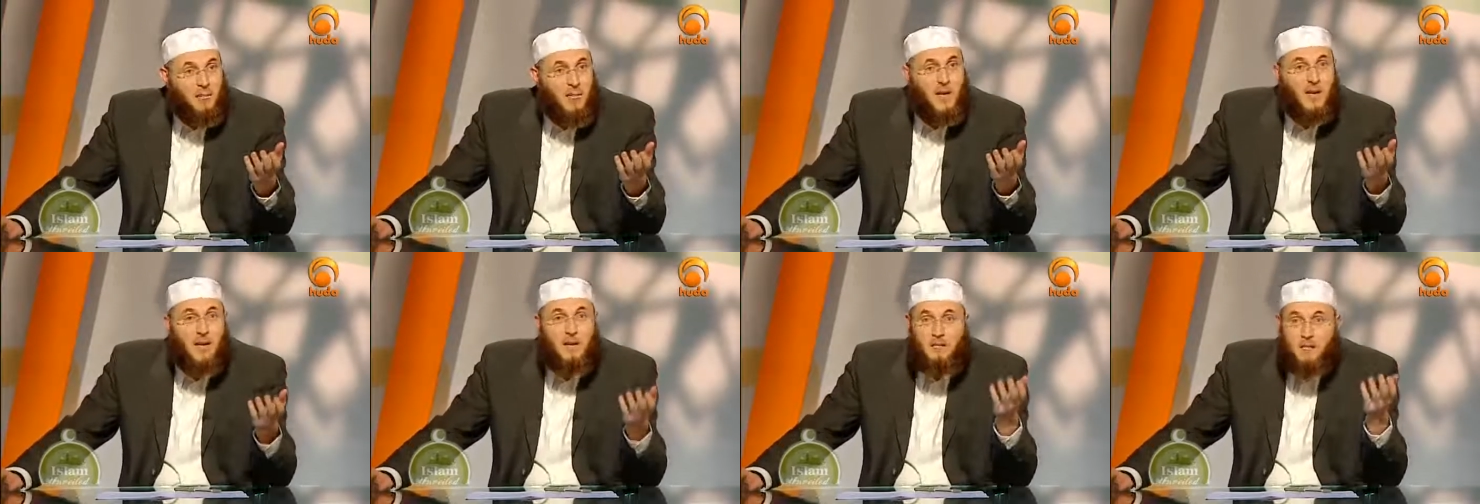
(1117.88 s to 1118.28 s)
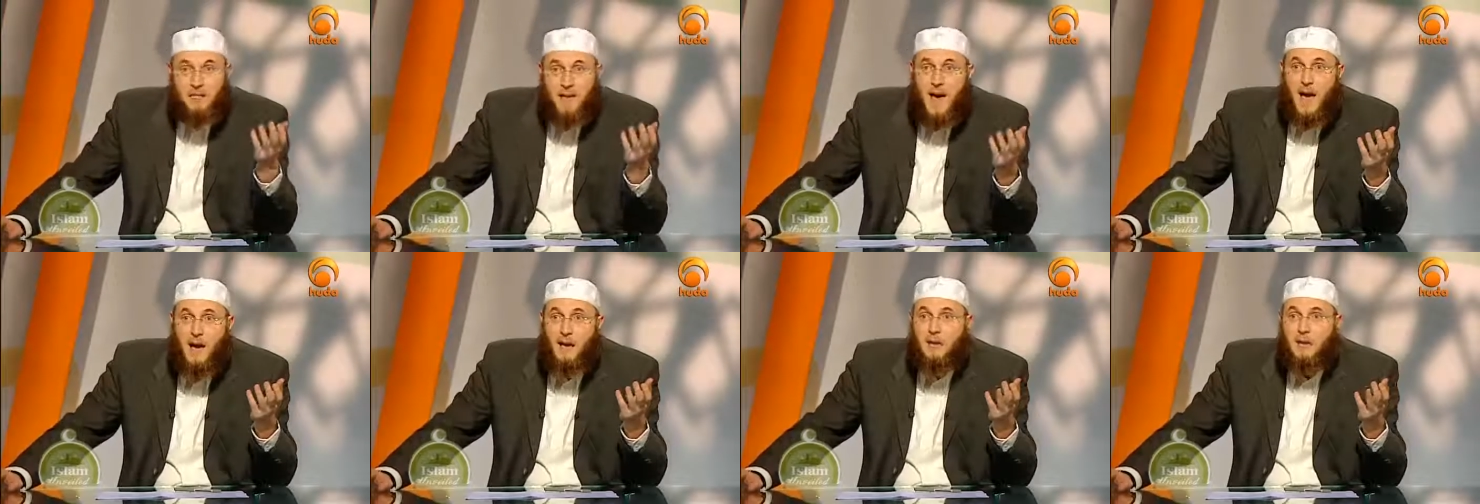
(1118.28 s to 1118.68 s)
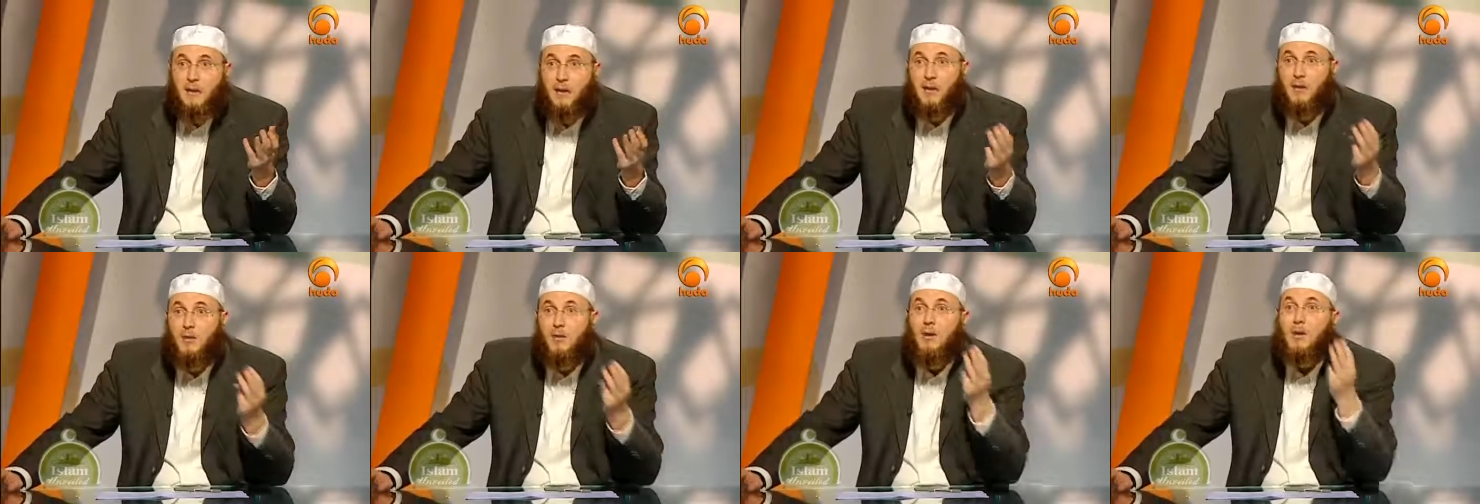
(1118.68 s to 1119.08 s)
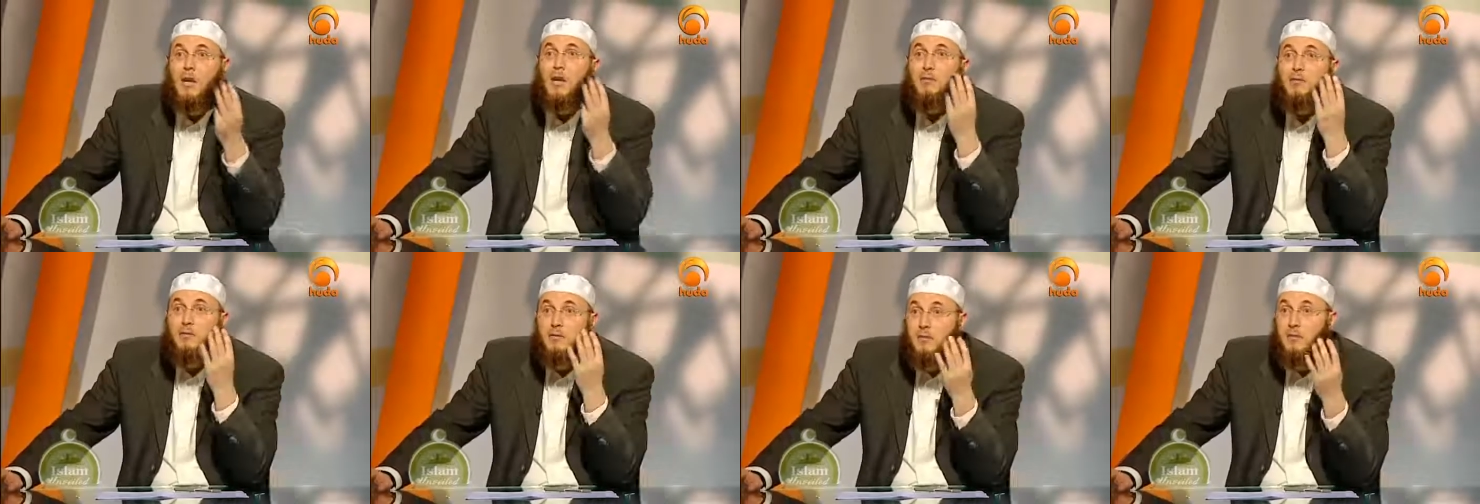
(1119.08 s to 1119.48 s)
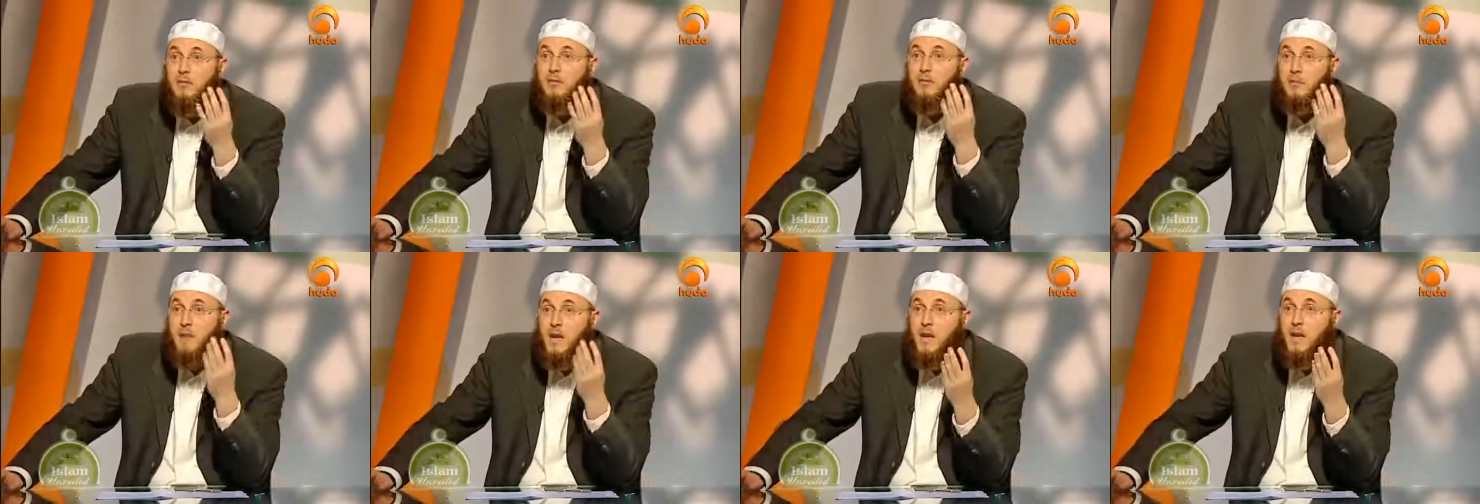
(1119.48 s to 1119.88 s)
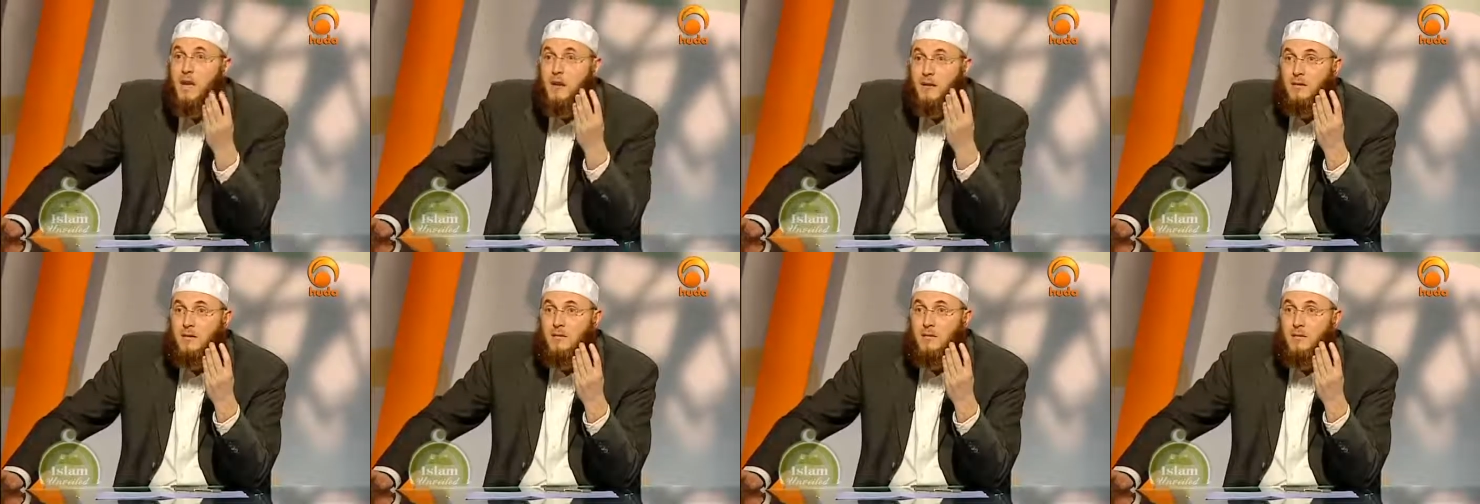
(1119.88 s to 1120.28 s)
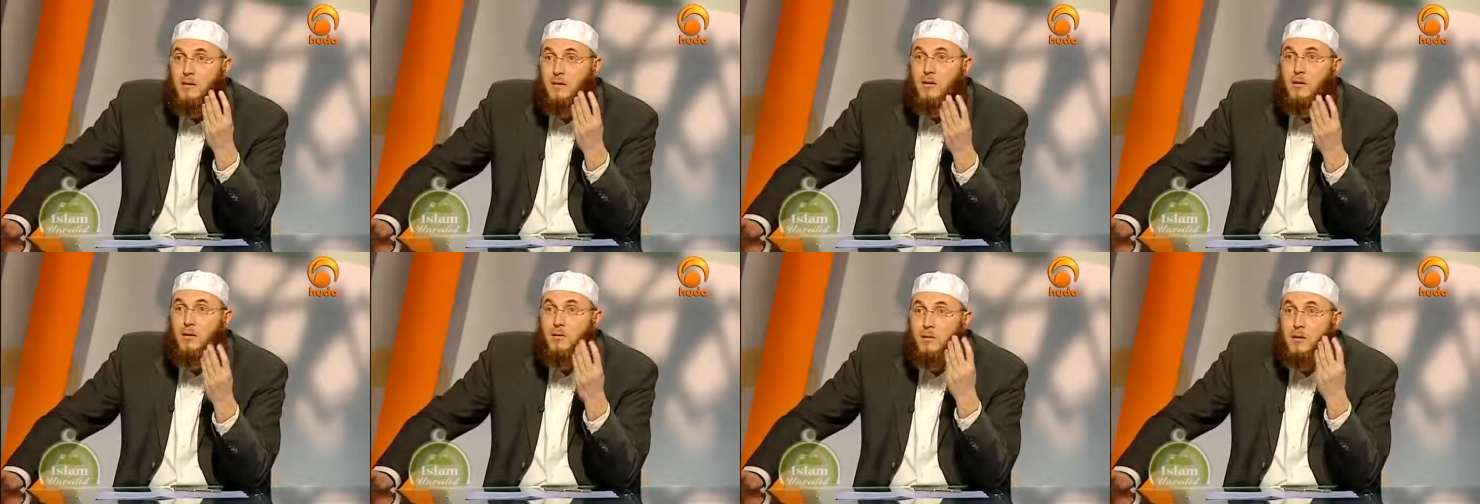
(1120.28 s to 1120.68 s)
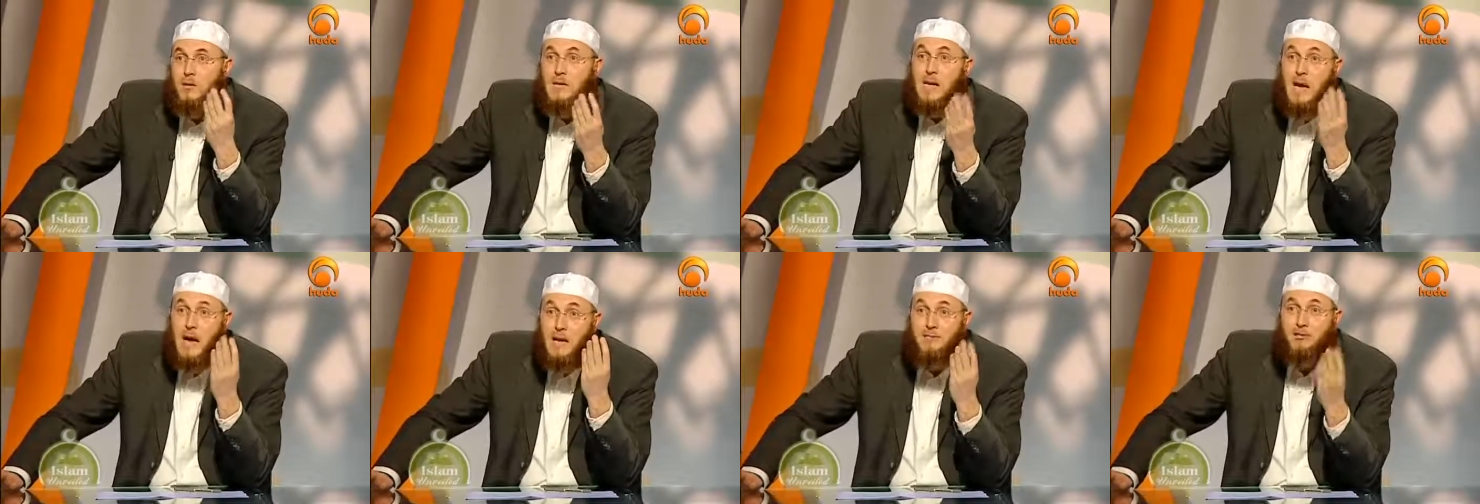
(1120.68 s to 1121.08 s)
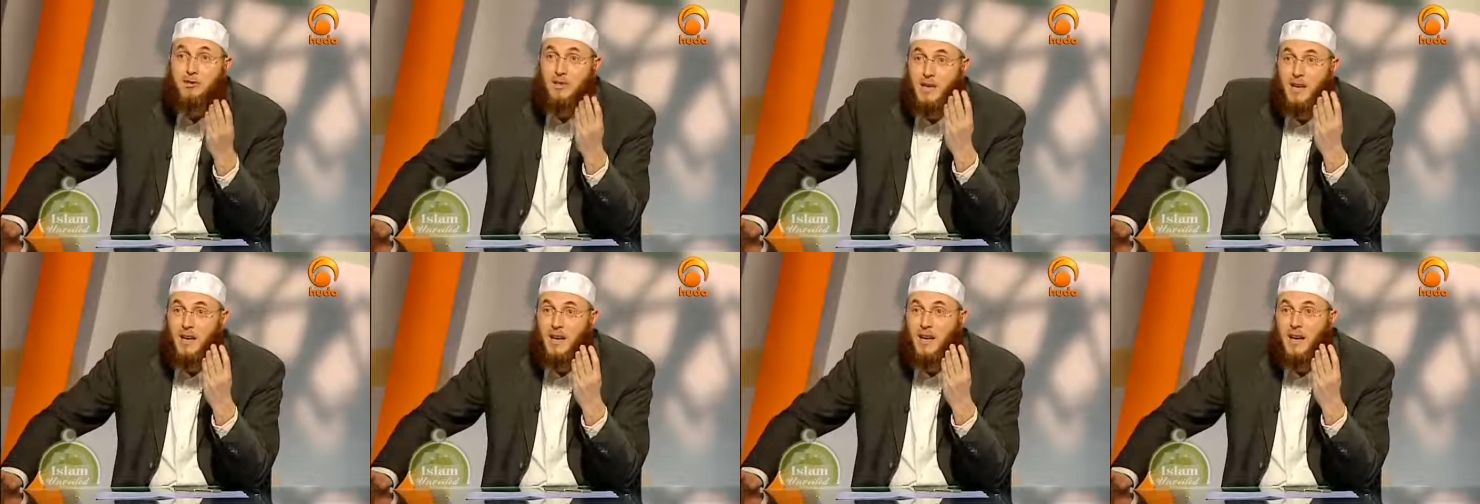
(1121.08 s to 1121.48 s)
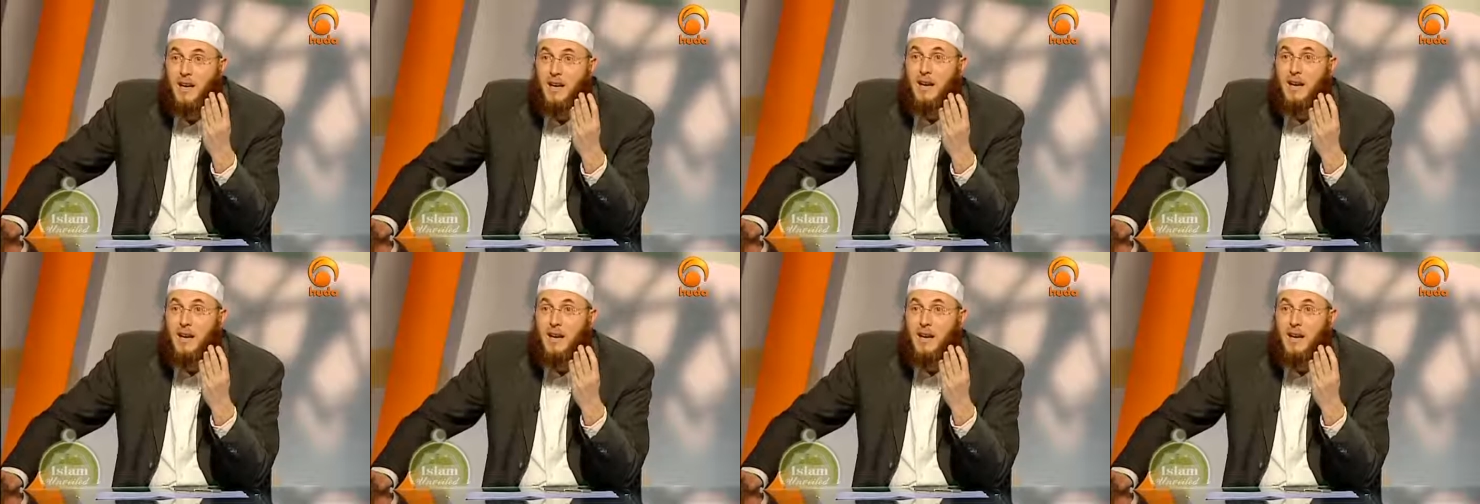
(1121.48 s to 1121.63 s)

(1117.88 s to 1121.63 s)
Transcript: But in fact, there are only four minarets all over the country.